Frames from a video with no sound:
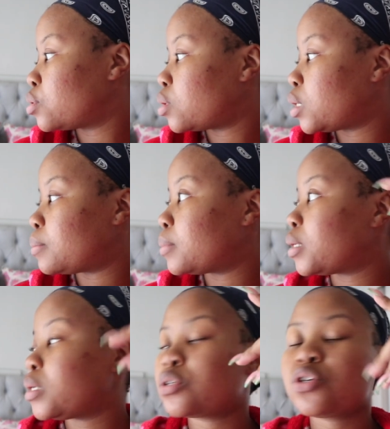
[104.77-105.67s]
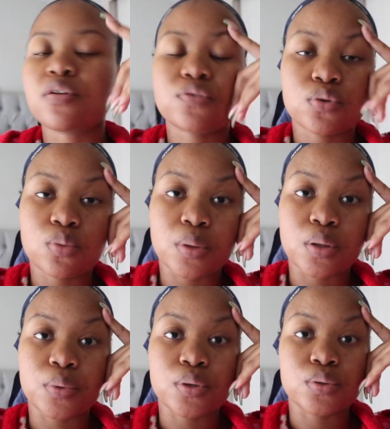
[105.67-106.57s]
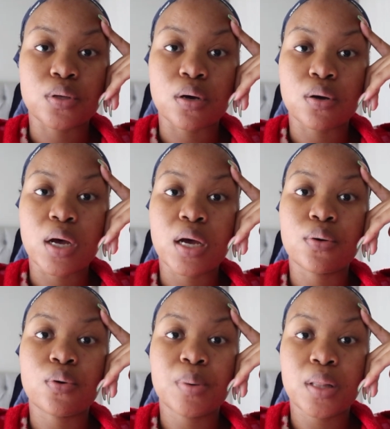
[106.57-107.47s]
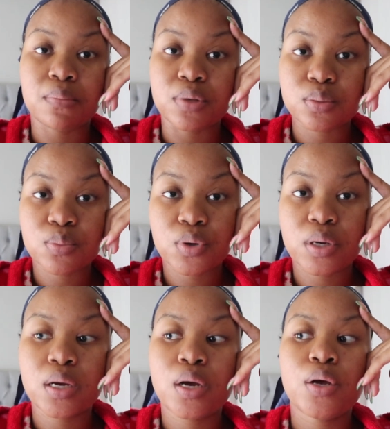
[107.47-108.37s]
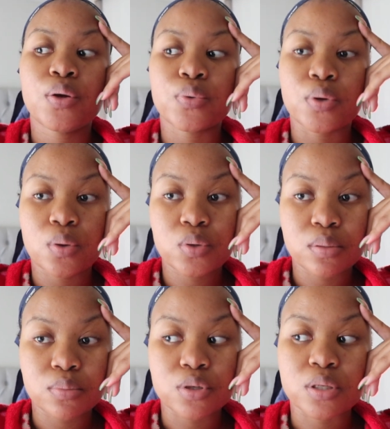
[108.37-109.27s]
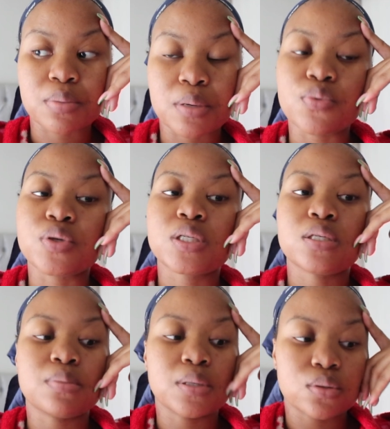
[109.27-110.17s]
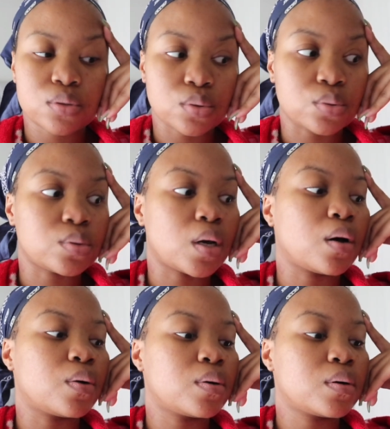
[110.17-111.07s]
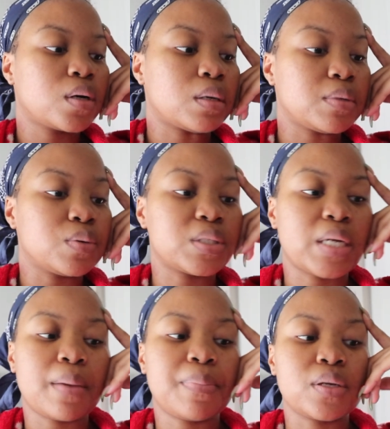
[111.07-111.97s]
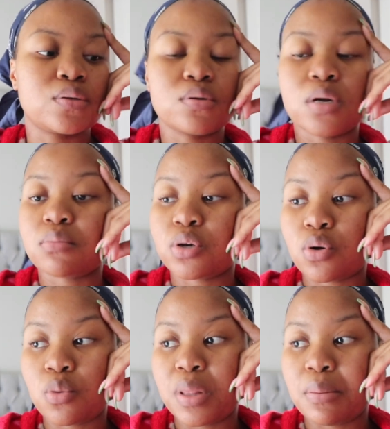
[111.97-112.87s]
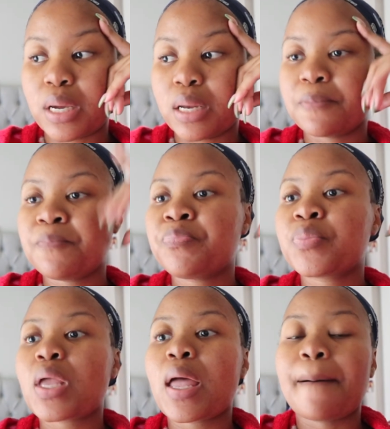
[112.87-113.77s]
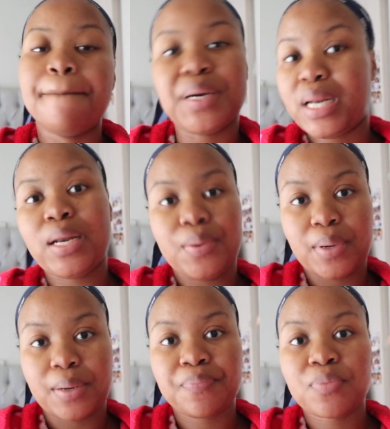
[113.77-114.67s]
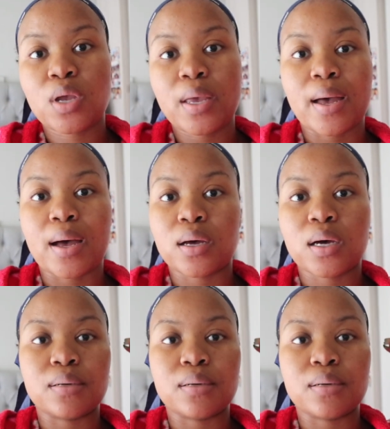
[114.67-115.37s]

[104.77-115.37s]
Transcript: actually have to open the windows now. I had opened them this morning, we closed them because the baby was sleeping, so now he was napping, so now I'm gonna open them again. But anyway, yeah,